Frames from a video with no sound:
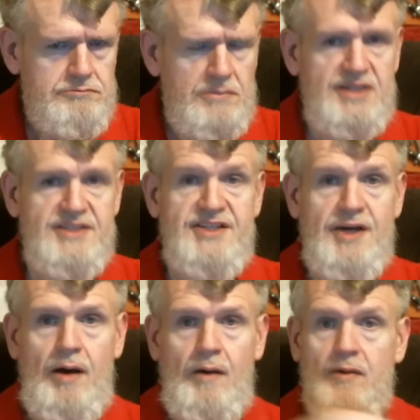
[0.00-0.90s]
And
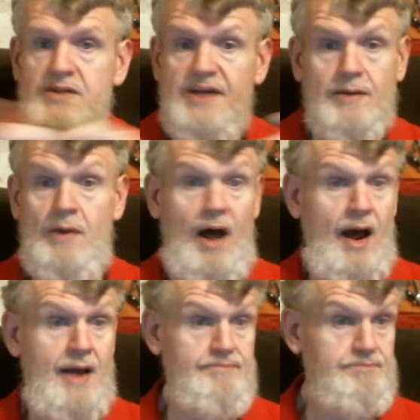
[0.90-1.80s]
so it's like, well,
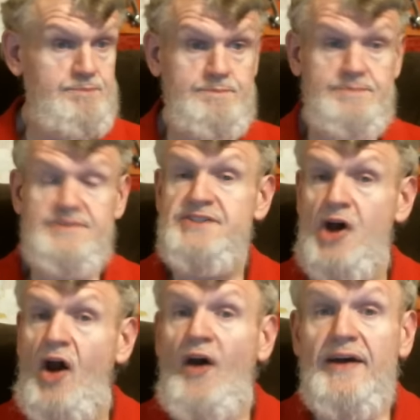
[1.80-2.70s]
I'm
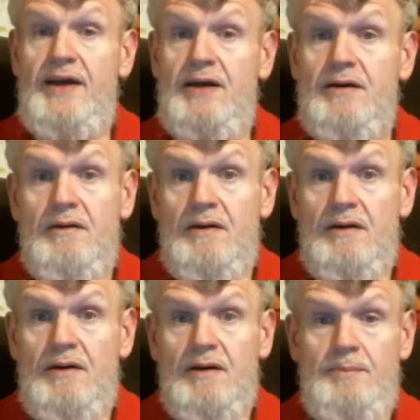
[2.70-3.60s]
sorry,
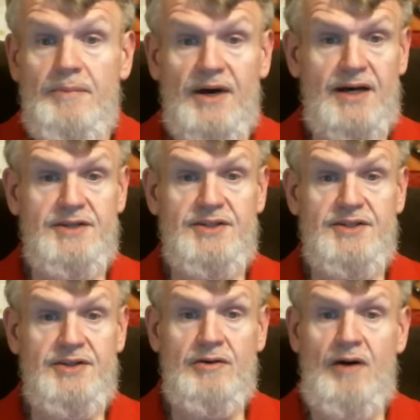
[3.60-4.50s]
but
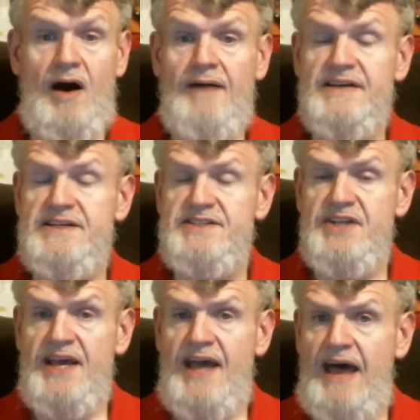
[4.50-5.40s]
you
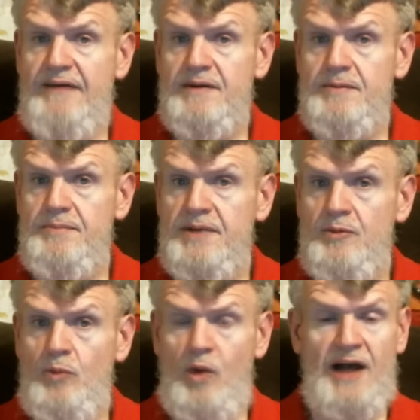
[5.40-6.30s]
obviously haven't
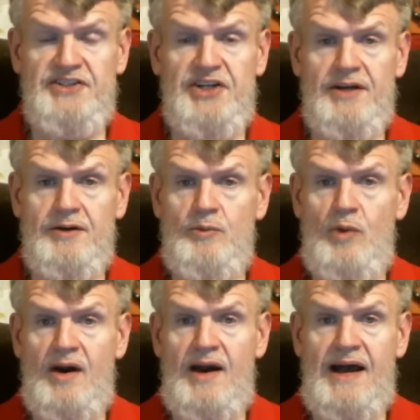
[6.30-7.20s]
been watching
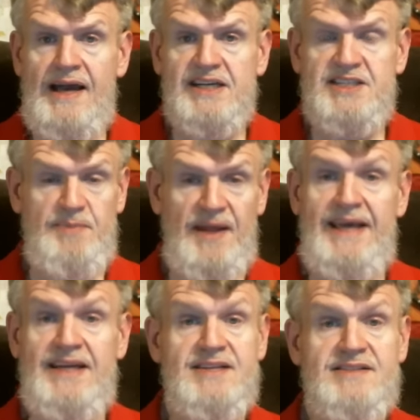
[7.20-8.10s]
where I
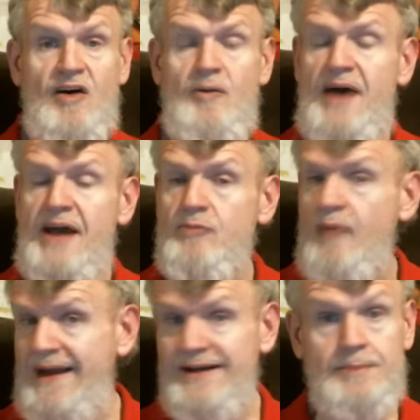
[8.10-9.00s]
explain it's all by
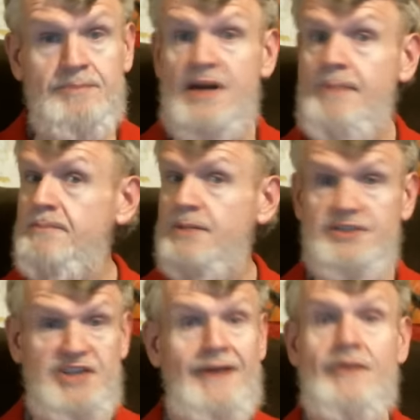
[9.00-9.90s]
random
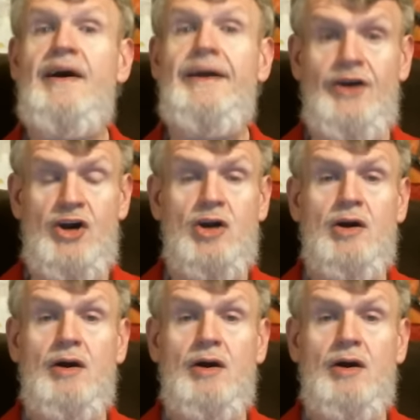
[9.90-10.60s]
number generator.